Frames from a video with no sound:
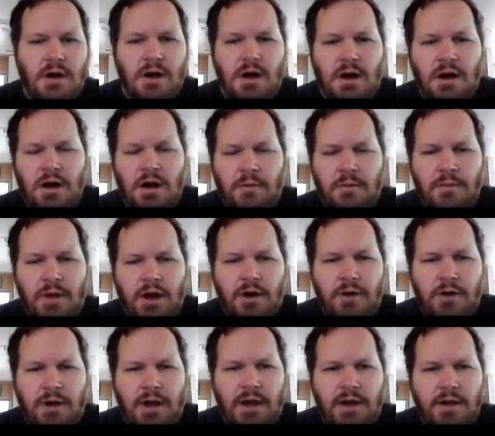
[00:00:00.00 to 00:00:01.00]

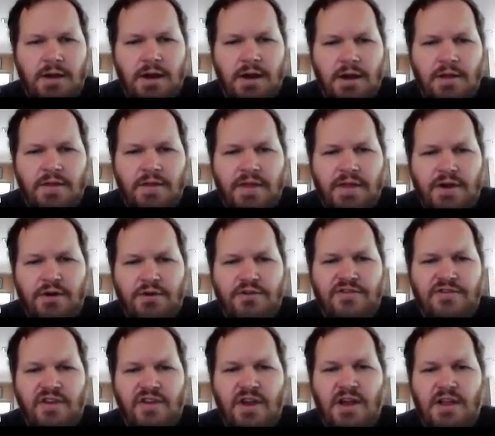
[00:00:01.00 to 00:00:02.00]
okay.
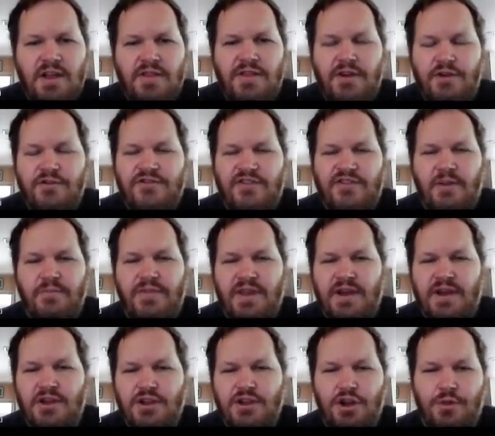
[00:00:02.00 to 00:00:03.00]
There's something
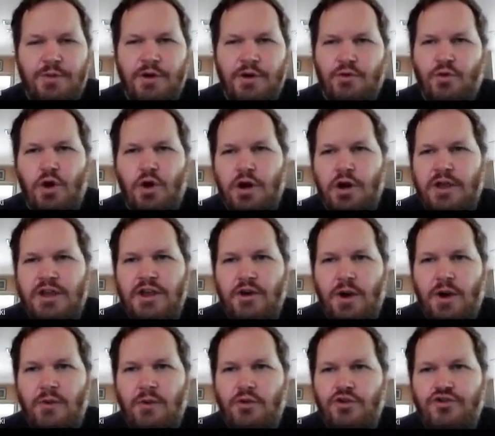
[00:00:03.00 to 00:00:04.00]
a little bit wrong
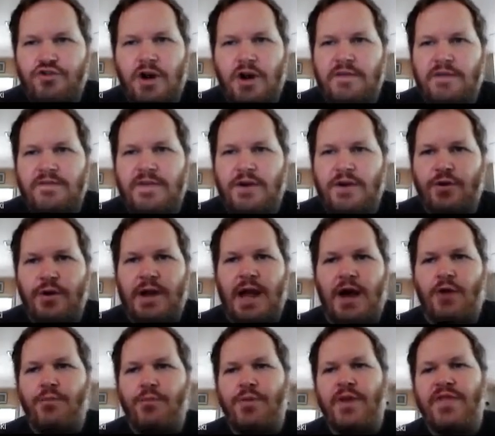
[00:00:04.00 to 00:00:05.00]
here. I will try to figure it
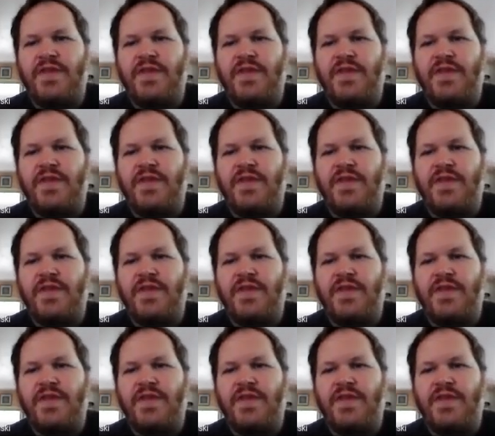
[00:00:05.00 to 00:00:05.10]
out. But